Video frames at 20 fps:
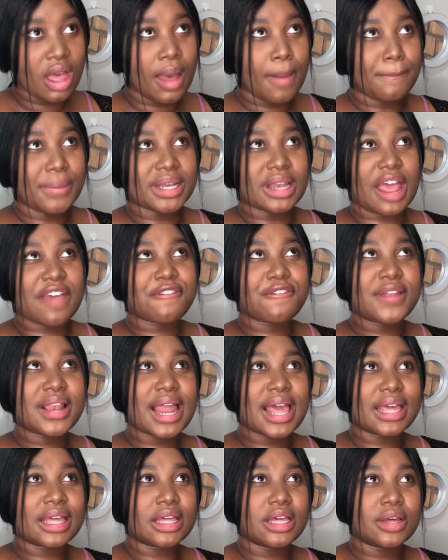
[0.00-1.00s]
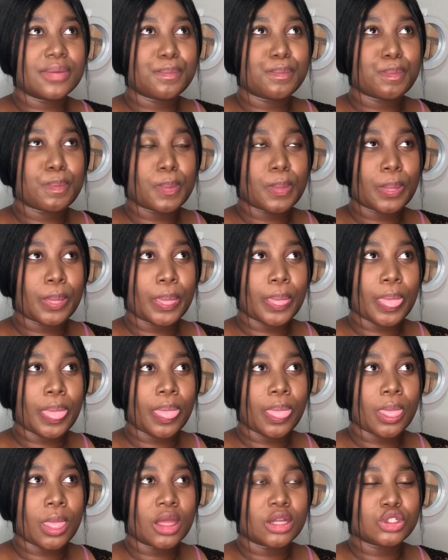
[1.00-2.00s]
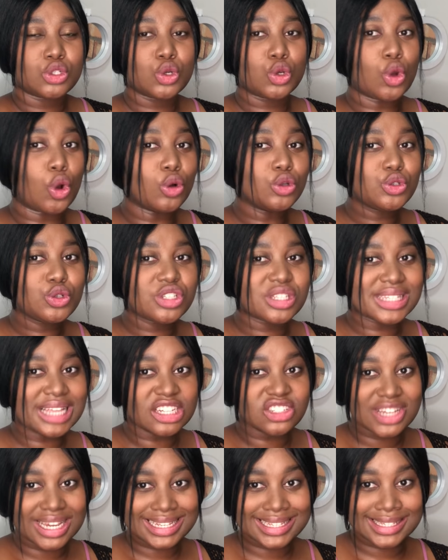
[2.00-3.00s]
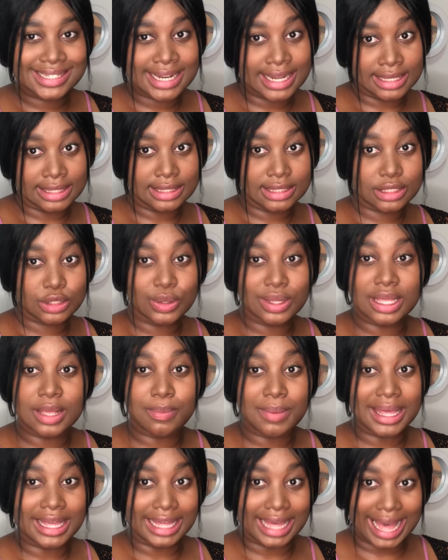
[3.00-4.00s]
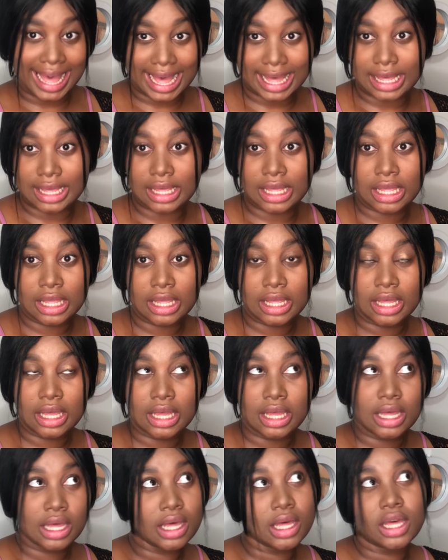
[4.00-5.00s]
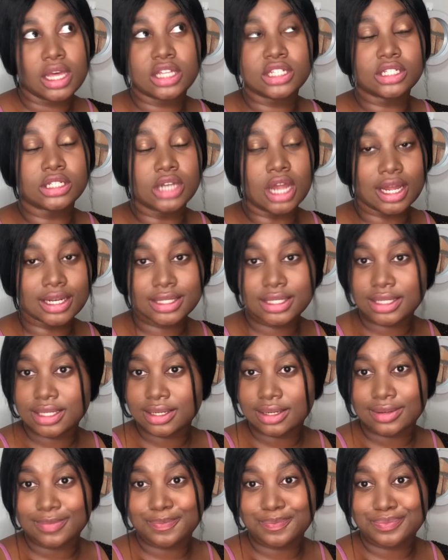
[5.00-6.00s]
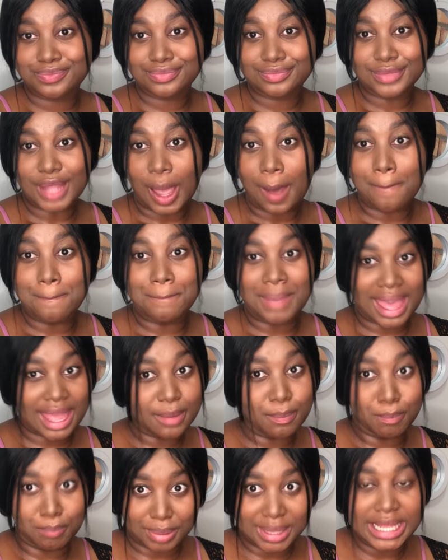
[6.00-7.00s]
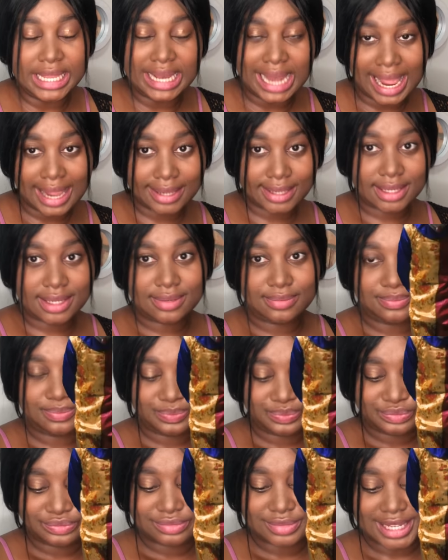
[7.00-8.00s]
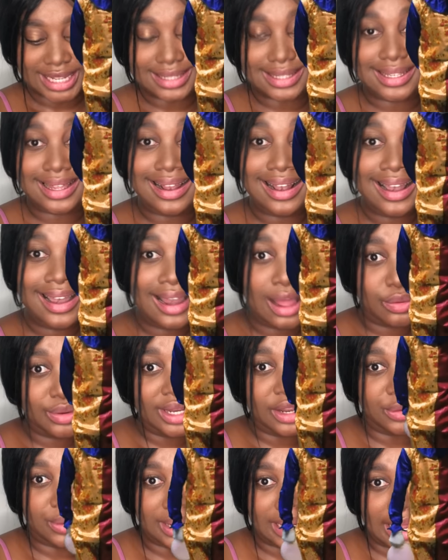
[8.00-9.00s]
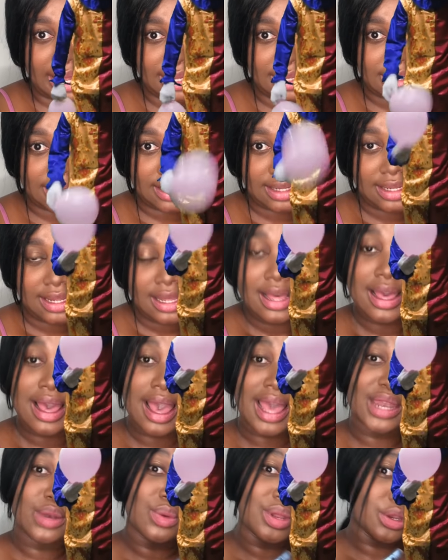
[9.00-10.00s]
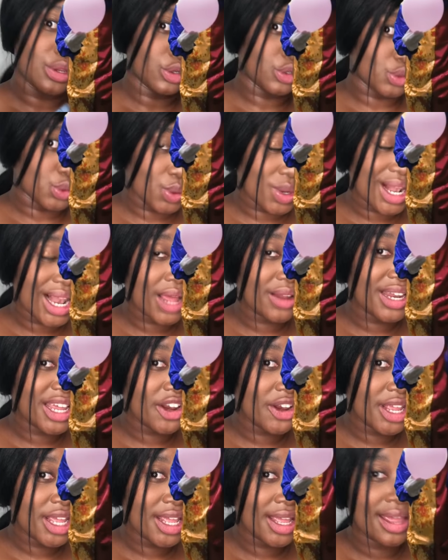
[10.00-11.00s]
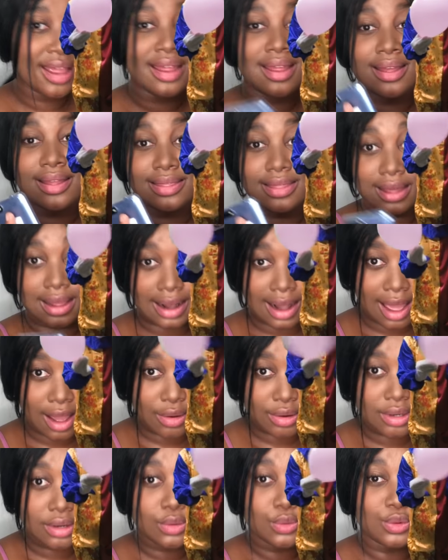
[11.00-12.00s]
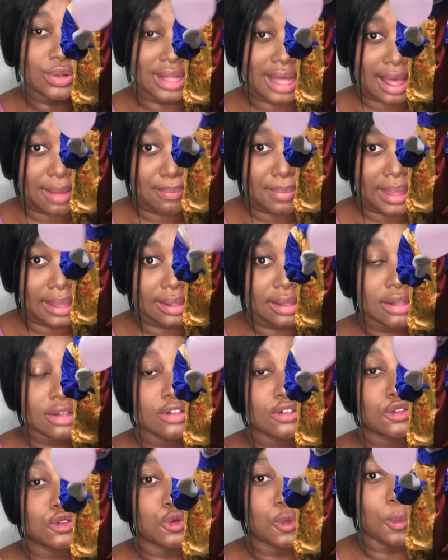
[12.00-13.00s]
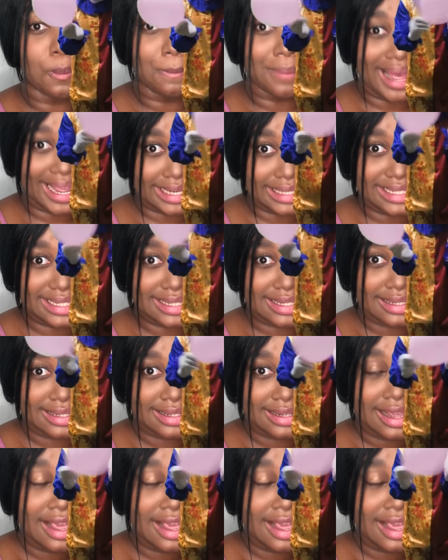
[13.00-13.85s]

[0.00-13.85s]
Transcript: But I feel like to go to such extents to keep a guy is not a bad bee like. It's clownery like. And when you do clownery, the clown will come back to bite.